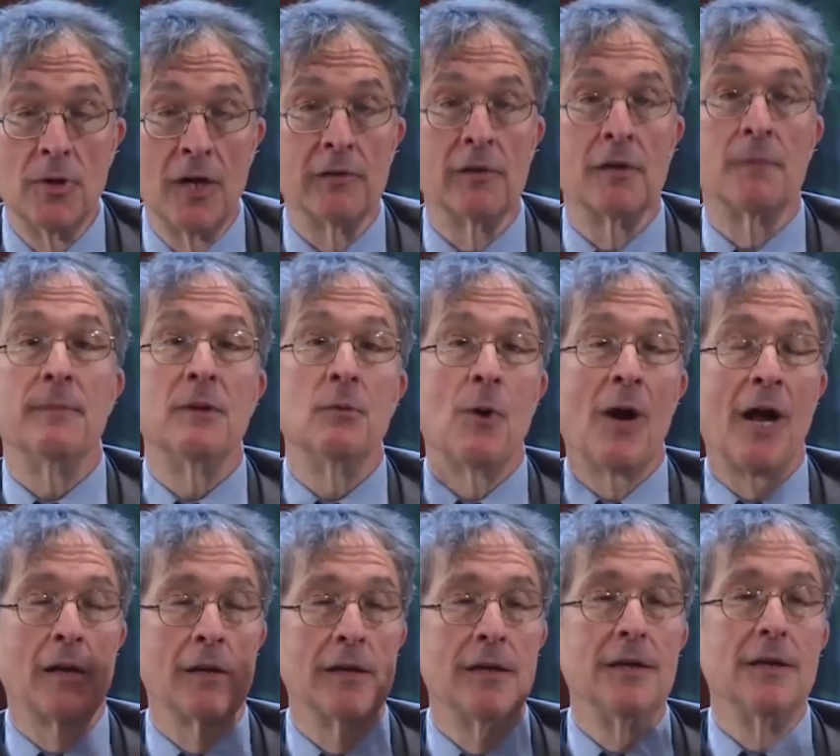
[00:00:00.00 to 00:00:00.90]
hundred.
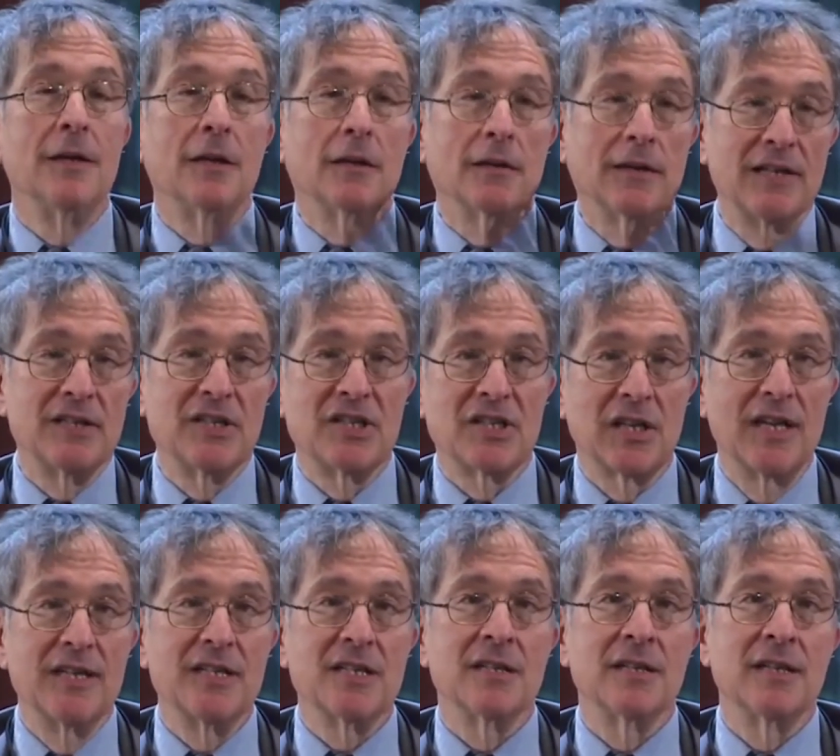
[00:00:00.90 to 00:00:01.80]
Meanwhile,
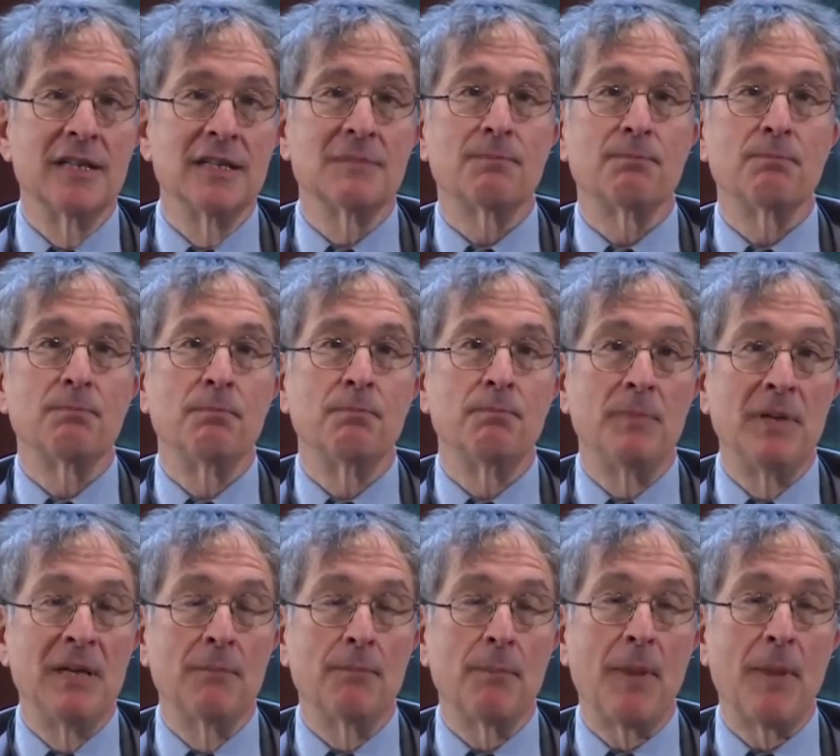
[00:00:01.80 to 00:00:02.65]
legislation is being